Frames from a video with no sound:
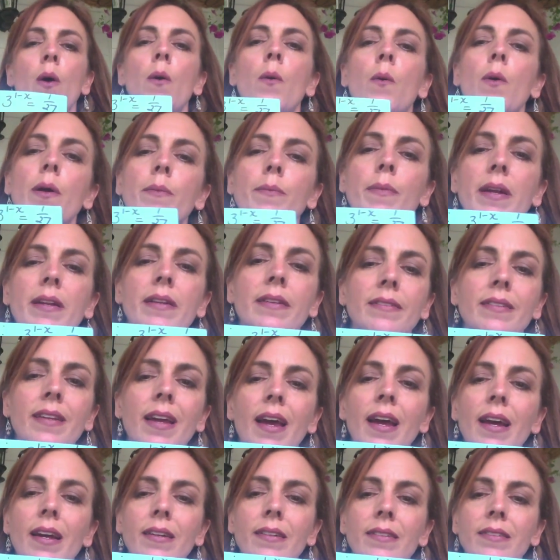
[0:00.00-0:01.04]
1 minus
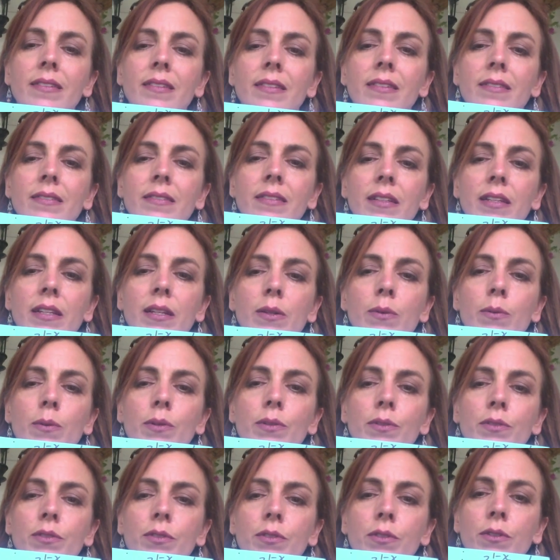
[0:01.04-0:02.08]
x is
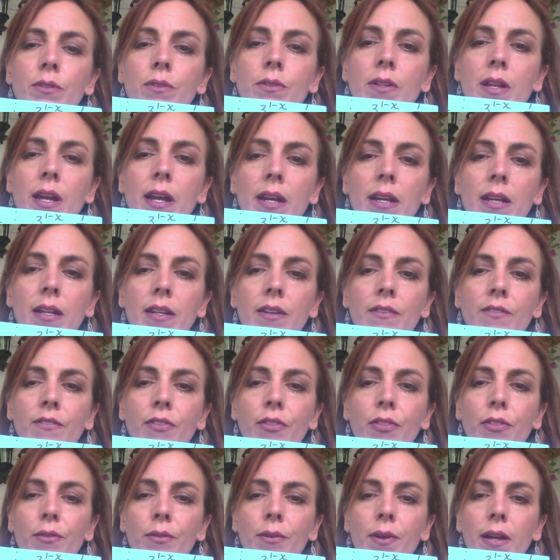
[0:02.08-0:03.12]
equal to negative
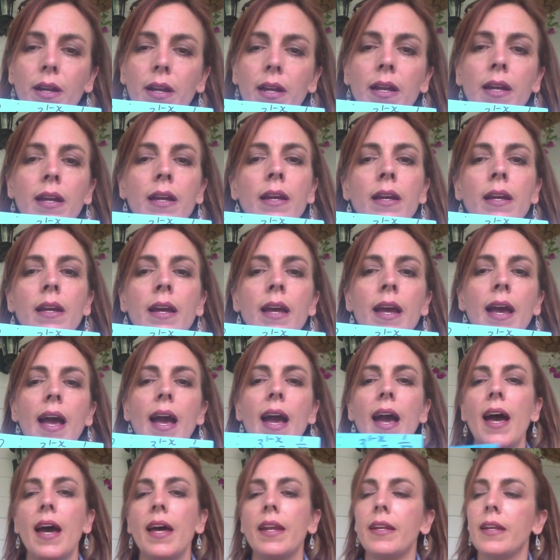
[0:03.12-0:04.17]
3.
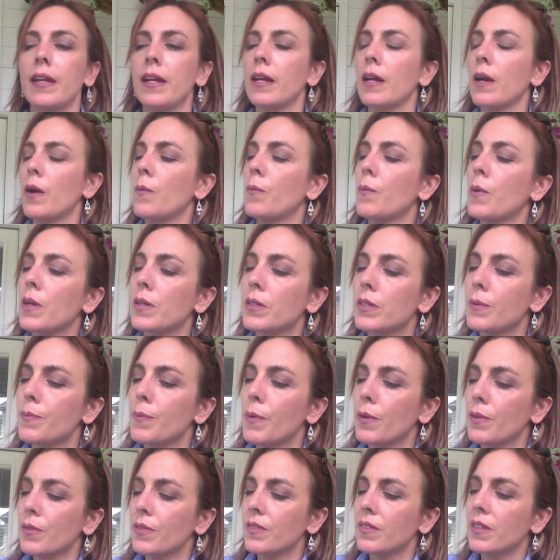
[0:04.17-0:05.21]
Adding a 1 to
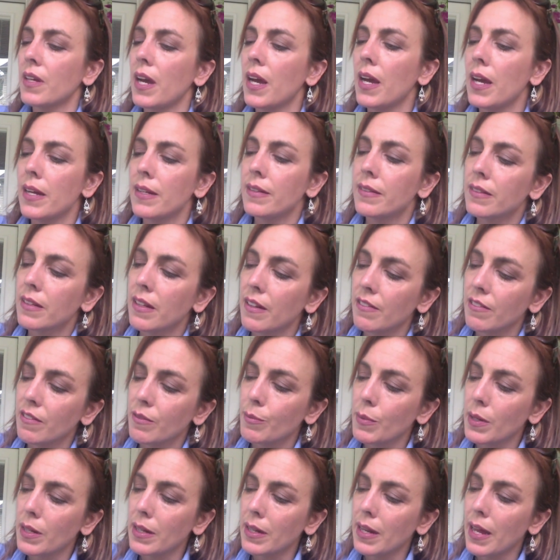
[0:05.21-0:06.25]
both sides gives
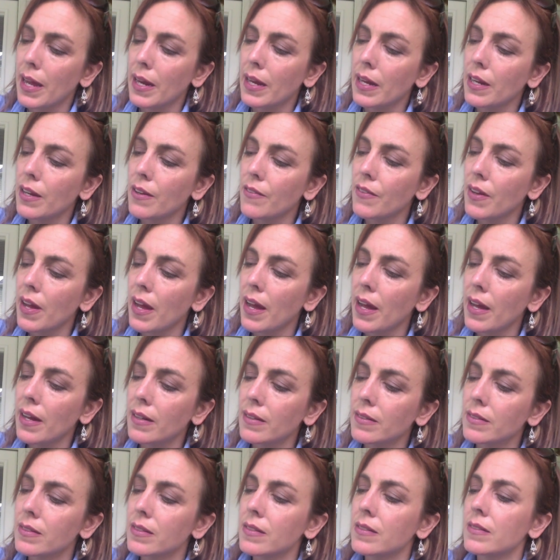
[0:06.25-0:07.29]
me negative
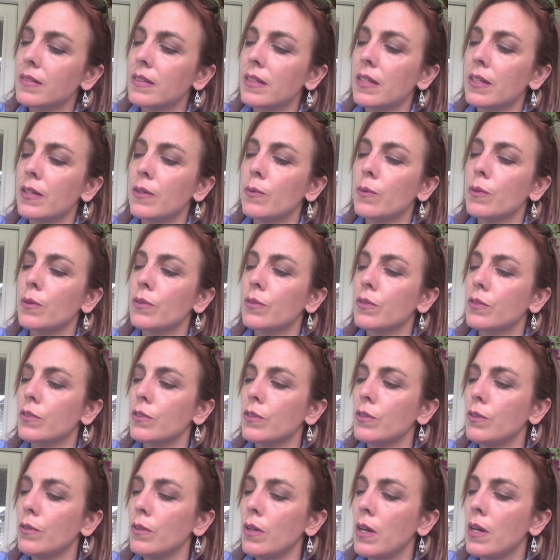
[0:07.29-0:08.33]
x is equal
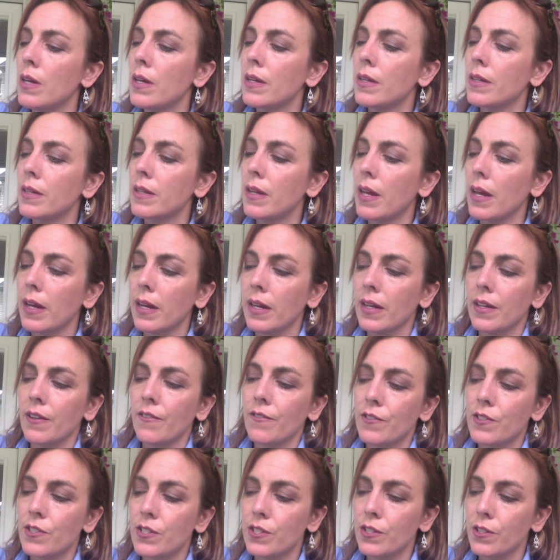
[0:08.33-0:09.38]
to
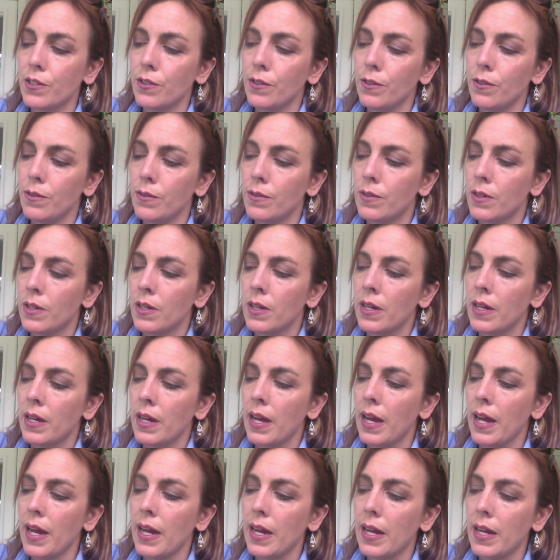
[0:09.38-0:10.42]
negative 2,
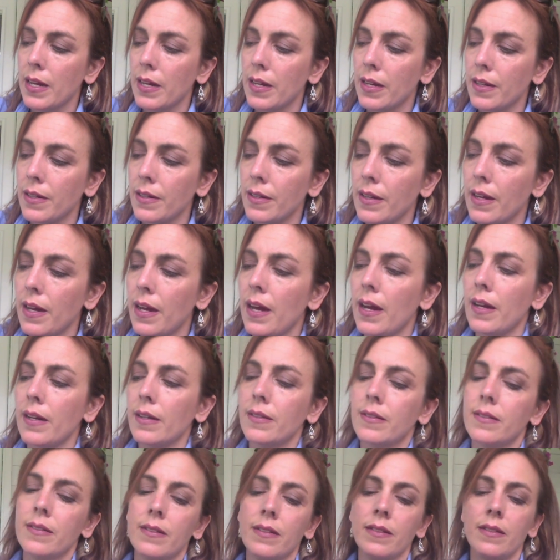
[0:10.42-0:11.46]
and
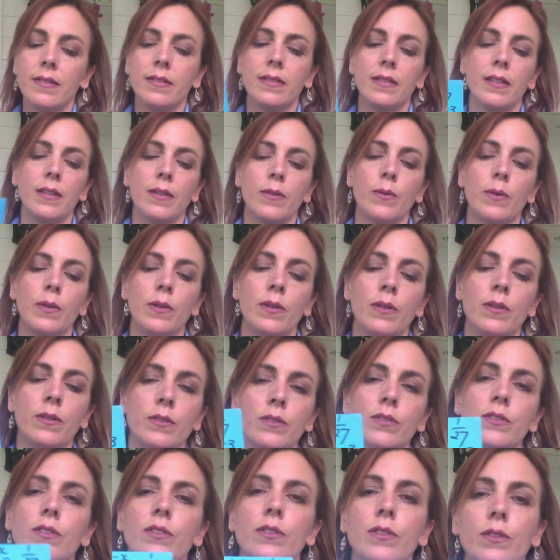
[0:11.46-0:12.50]
x is equal
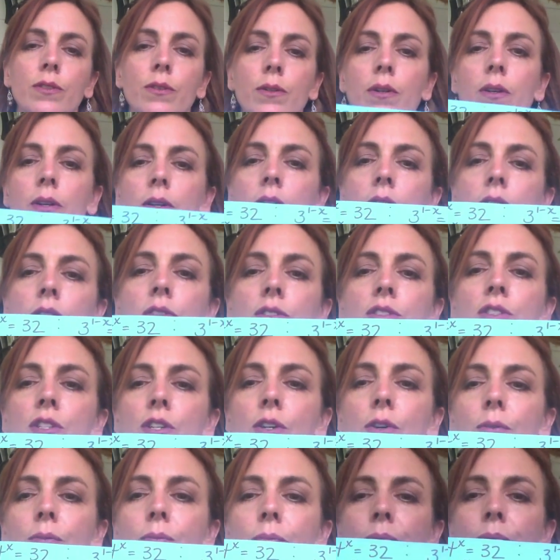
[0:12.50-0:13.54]
to
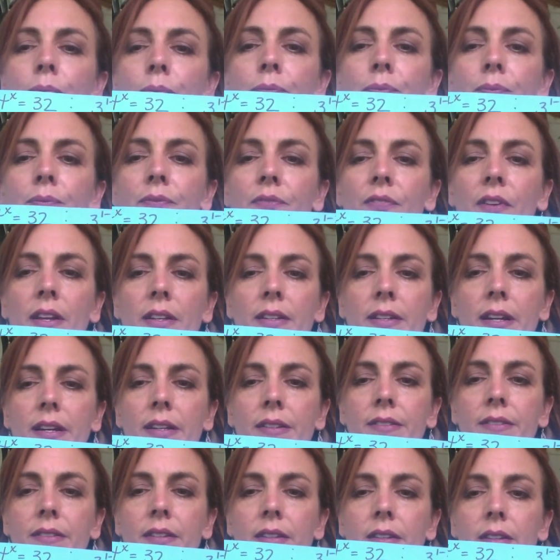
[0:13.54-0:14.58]
2.
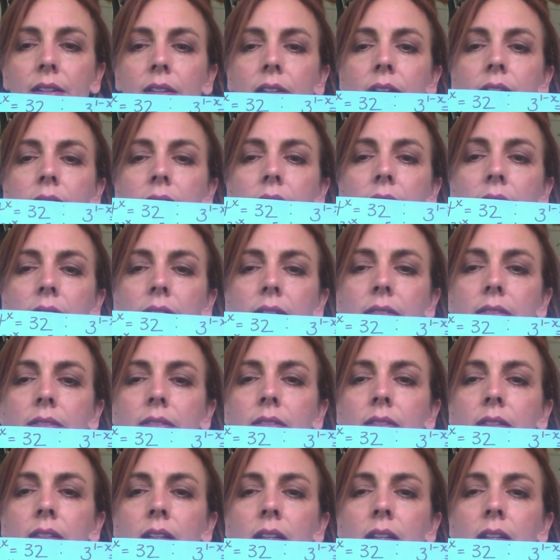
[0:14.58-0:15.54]
Fantastic. Nice.